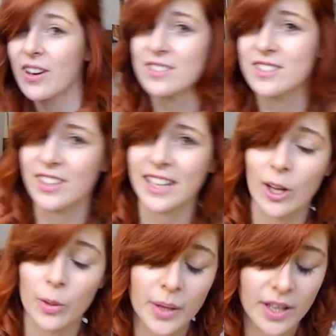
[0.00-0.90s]
around is not going to
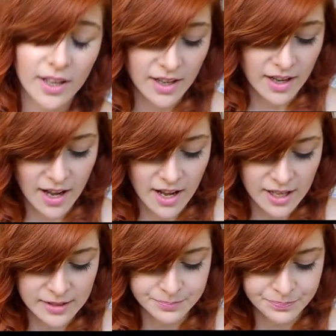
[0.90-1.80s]
help.
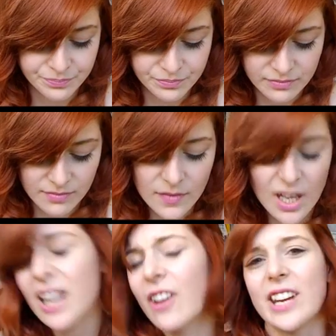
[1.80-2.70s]
I
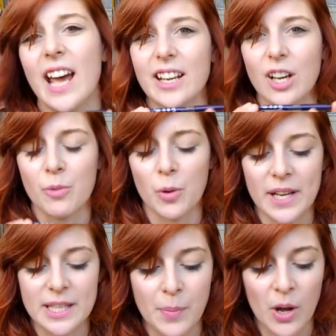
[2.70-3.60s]
only had it a couple of
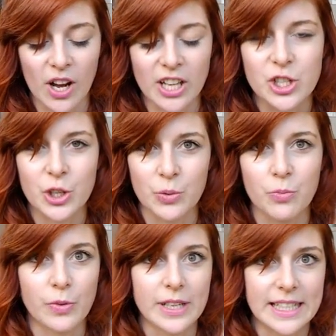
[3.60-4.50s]
weeks, but I
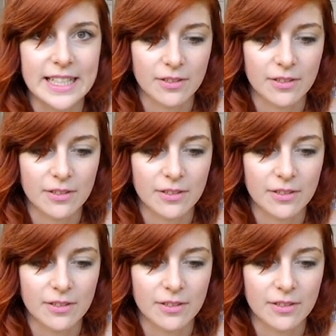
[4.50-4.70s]
do really